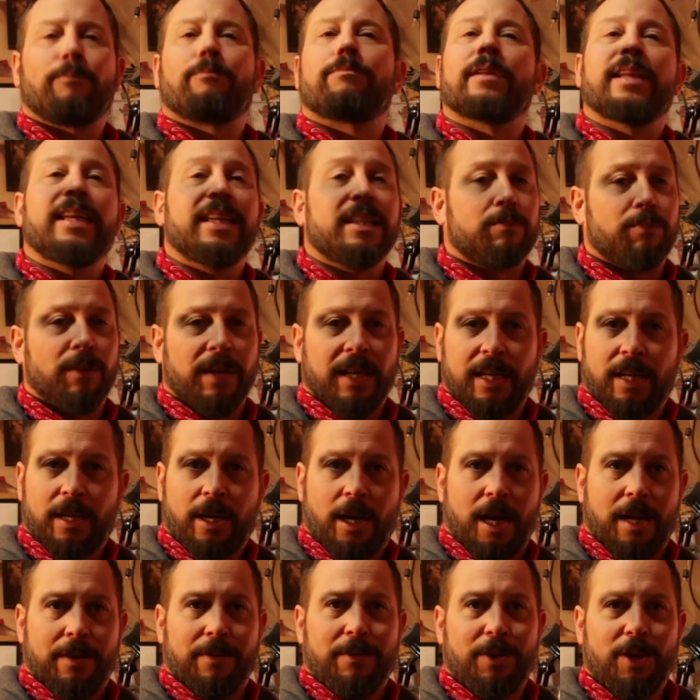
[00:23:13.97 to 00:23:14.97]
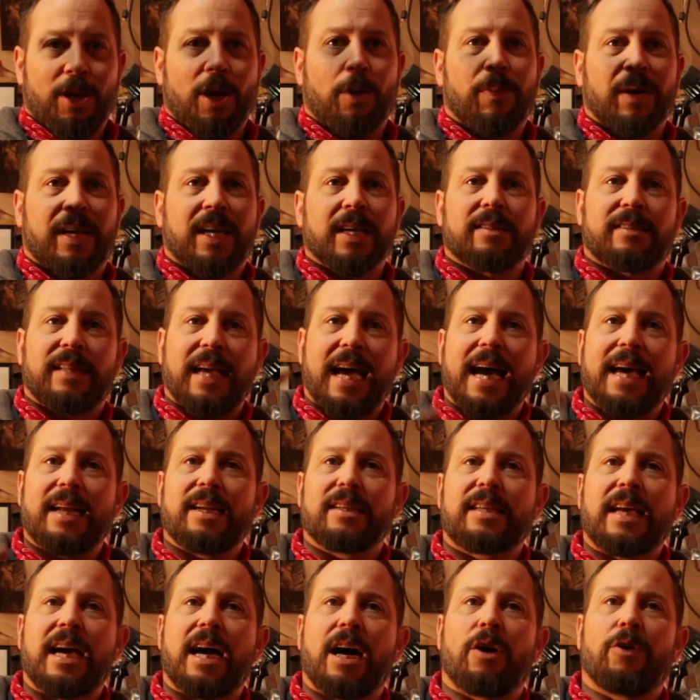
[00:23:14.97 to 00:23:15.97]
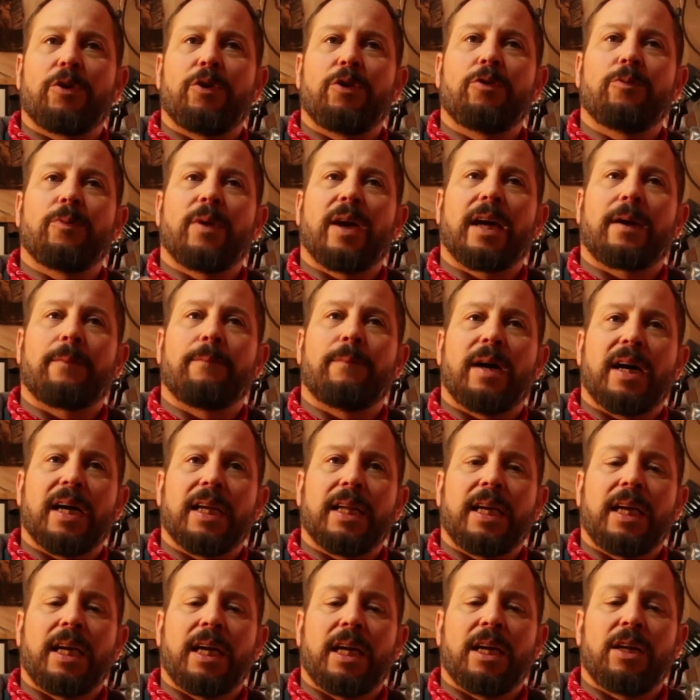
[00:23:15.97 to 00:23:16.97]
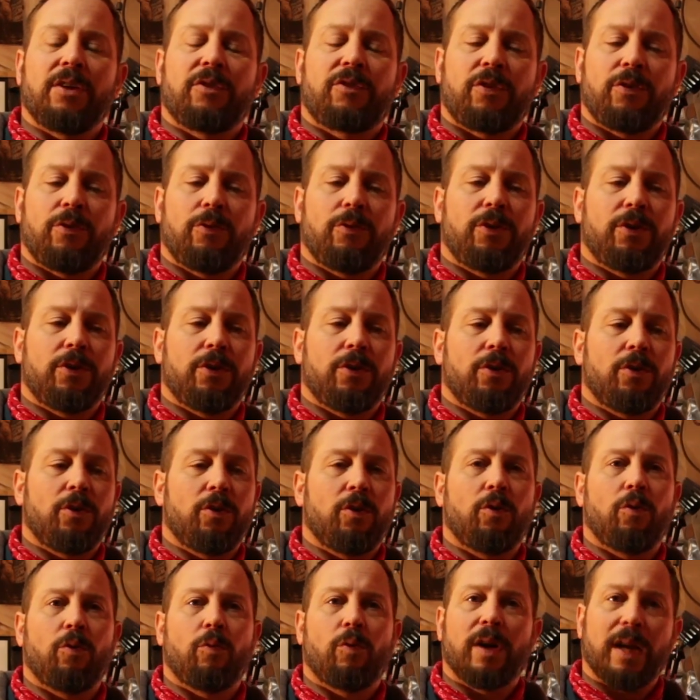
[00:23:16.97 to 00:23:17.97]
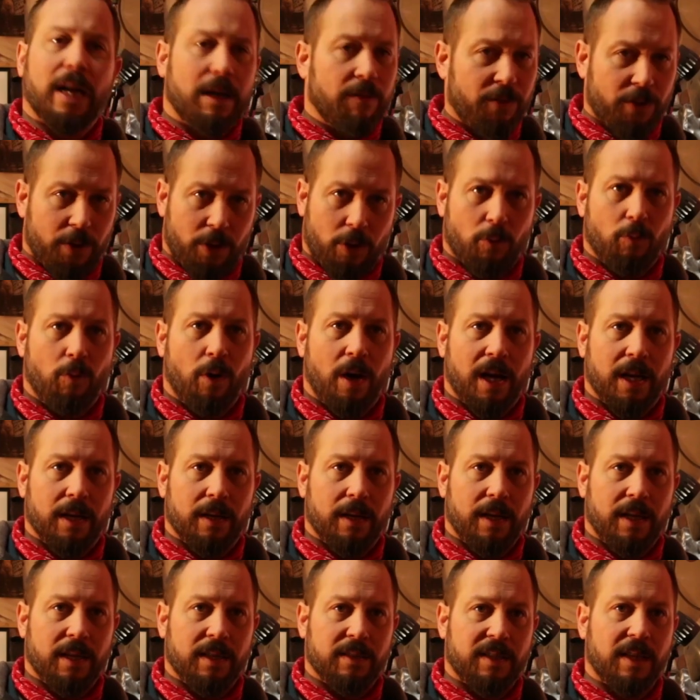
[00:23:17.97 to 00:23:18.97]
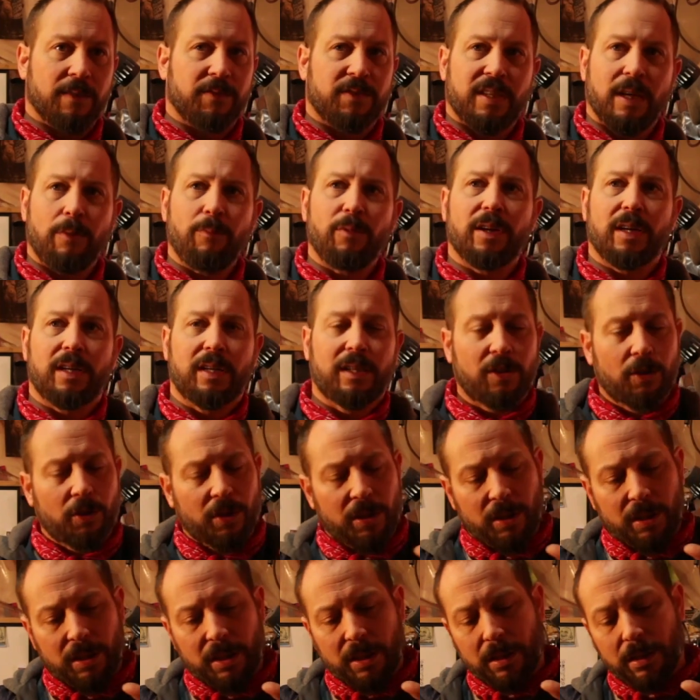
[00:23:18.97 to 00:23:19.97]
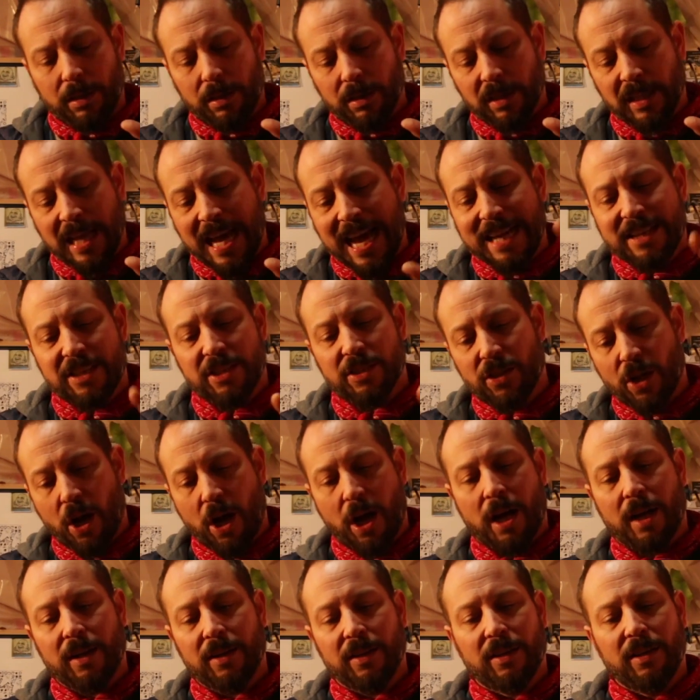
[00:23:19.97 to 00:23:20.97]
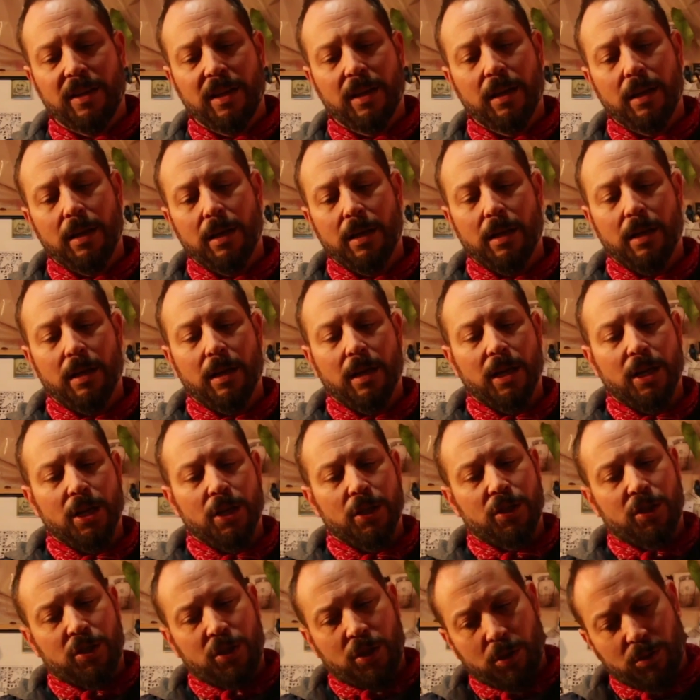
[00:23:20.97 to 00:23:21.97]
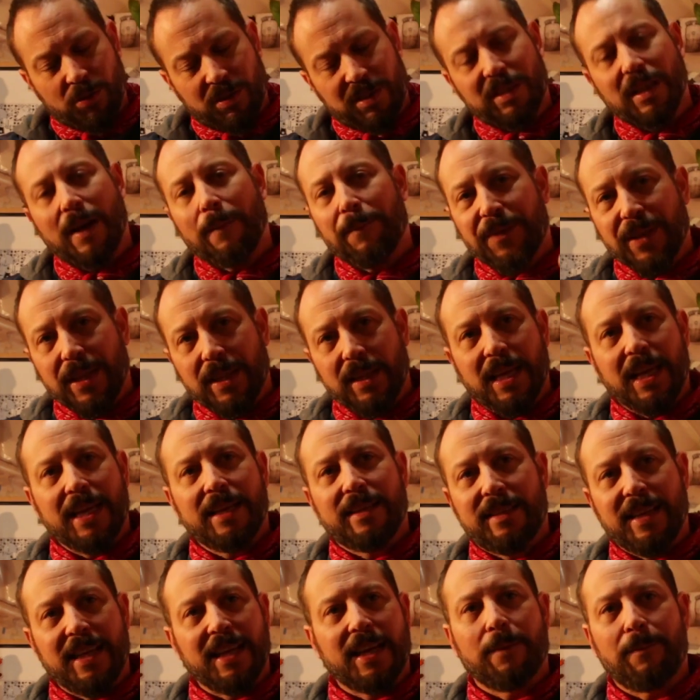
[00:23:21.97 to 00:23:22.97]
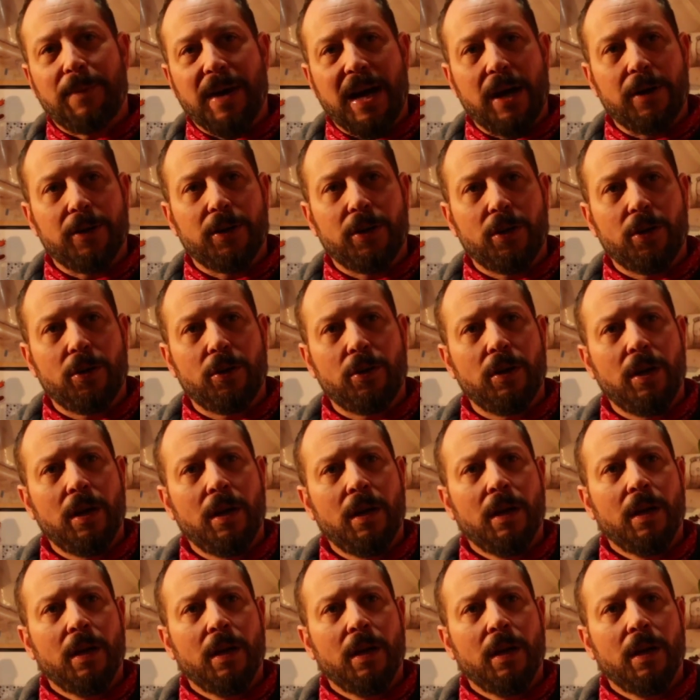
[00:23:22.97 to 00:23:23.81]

please bring it on, you know, because that is how you make money to do whatever you want, is if someone latches on to something they dig about you.